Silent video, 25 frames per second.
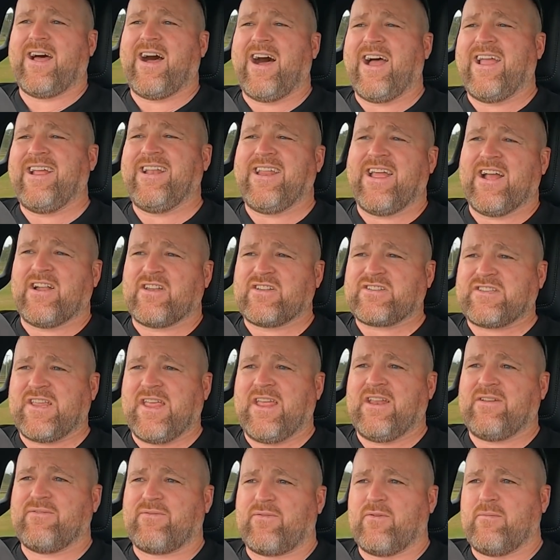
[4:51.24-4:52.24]
An 8 out of
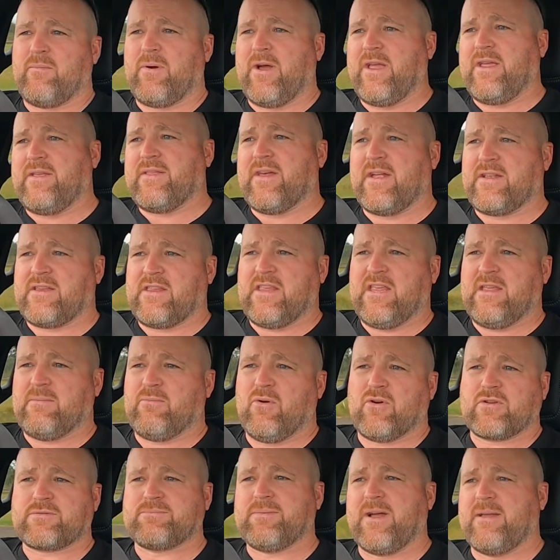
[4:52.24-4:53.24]
10 for me, that
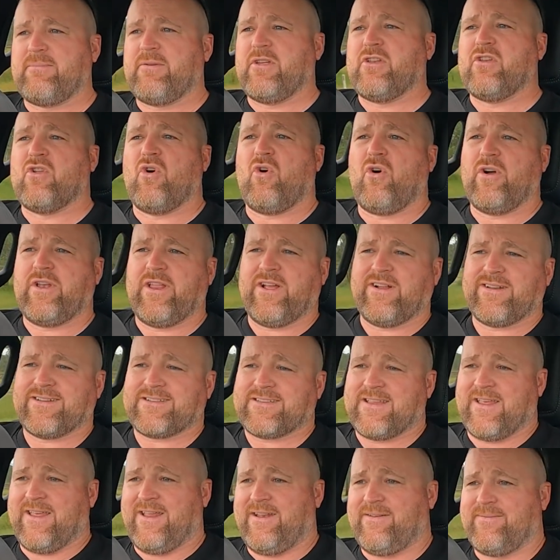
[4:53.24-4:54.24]
gearbox. Maybe a 9 out
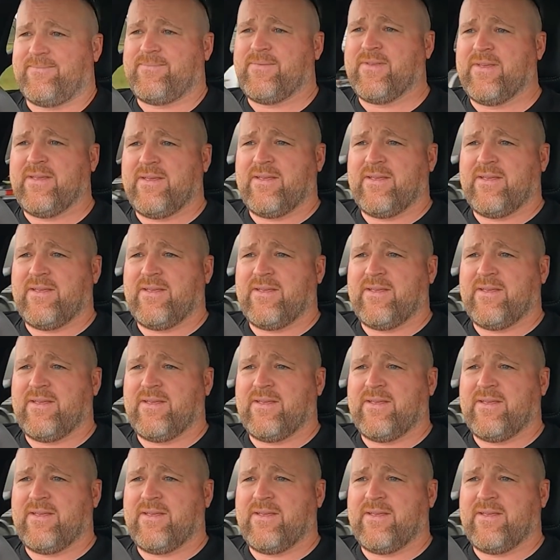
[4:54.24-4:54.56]
of 10,